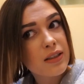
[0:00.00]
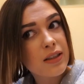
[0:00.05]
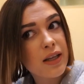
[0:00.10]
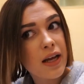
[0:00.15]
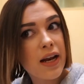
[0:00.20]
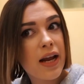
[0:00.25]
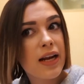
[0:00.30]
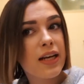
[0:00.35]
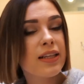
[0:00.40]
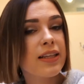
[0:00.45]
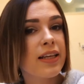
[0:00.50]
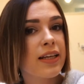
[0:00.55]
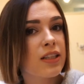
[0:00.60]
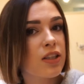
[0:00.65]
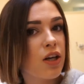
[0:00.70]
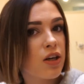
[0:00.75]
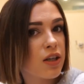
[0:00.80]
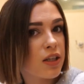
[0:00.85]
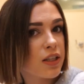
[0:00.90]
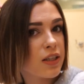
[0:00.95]
But anything
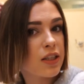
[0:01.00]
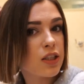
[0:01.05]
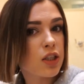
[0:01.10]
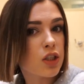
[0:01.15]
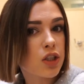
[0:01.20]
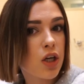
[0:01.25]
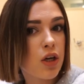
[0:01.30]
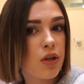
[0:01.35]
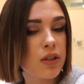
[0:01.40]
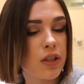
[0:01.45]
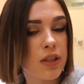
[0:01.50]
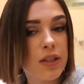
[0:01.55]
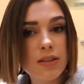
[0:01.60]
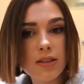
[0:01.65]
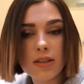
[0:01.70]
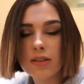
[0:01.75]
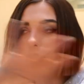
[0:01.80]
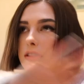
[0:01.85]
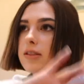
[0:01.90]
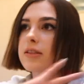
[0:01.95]
longer than the
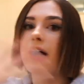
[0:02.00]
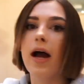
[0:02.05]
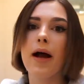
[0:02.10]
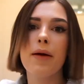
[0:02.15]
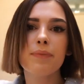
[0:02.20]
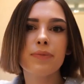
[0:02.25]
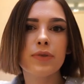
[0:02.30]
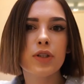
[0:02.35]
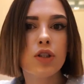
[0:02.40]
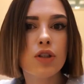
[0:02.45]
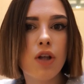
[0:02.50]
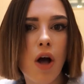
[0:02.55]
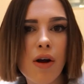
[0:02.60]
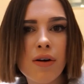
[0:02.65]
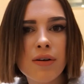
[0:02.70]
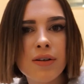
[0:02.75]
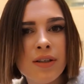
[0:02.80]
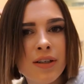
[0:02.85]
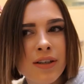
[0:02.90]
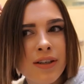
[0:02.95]
shoulders, it's just not too
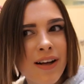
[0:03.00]
long.